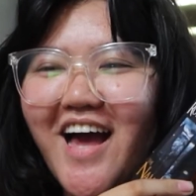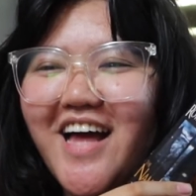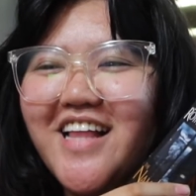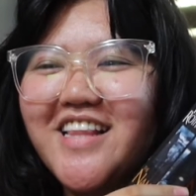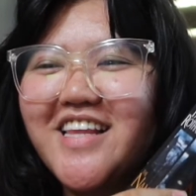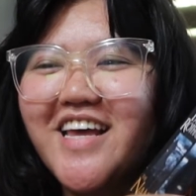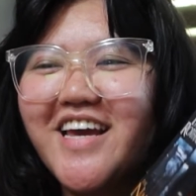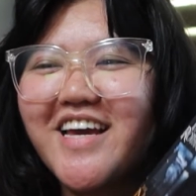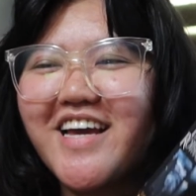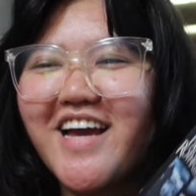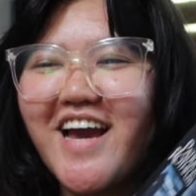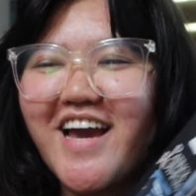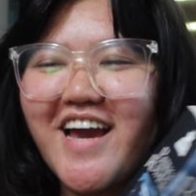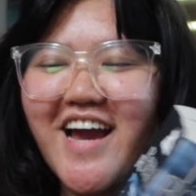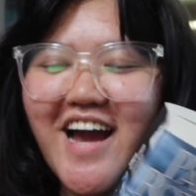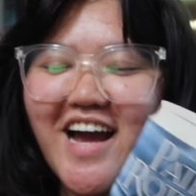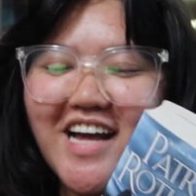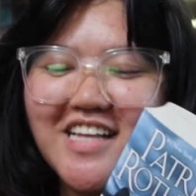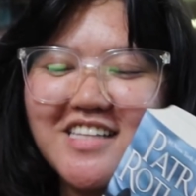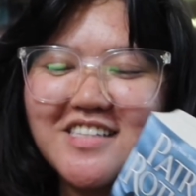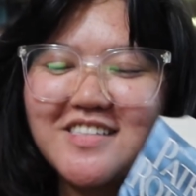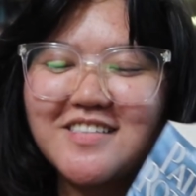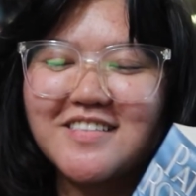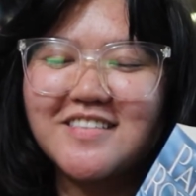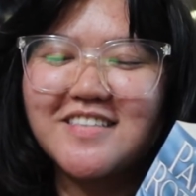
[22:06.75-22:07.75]
Like, I
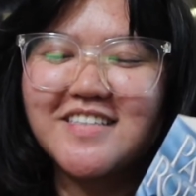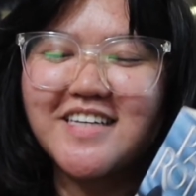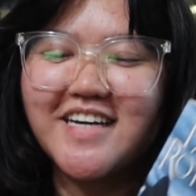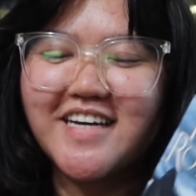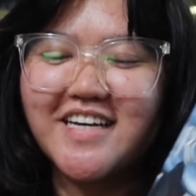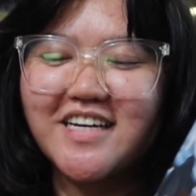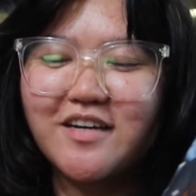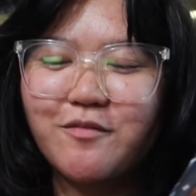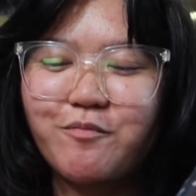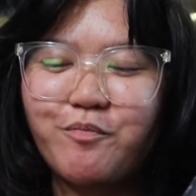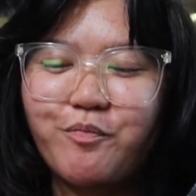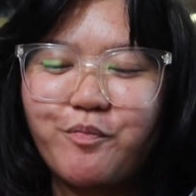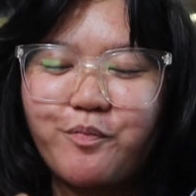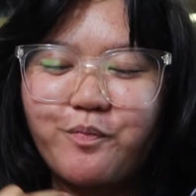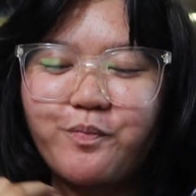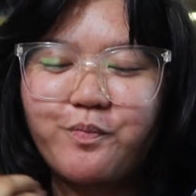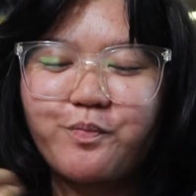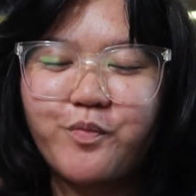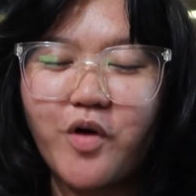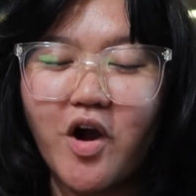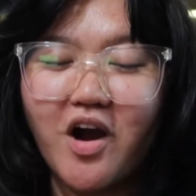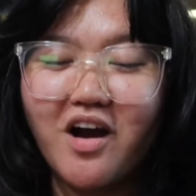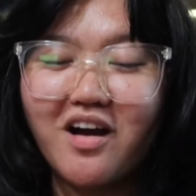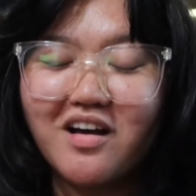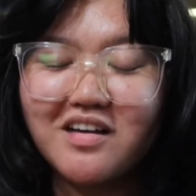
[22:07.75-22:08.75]
had to like
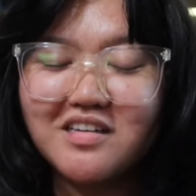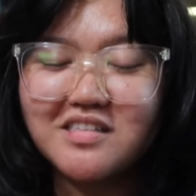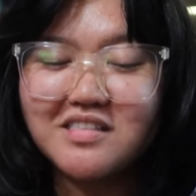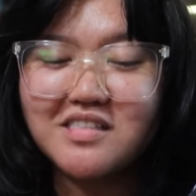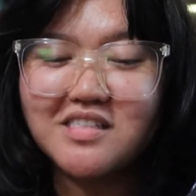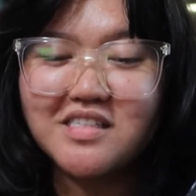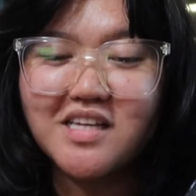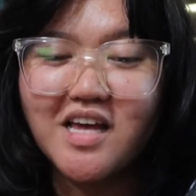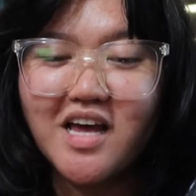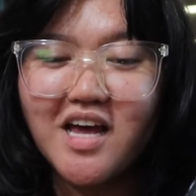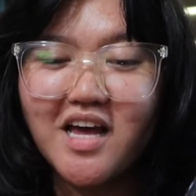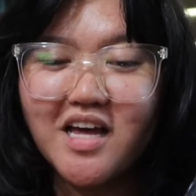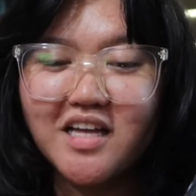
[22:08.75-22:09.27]
pause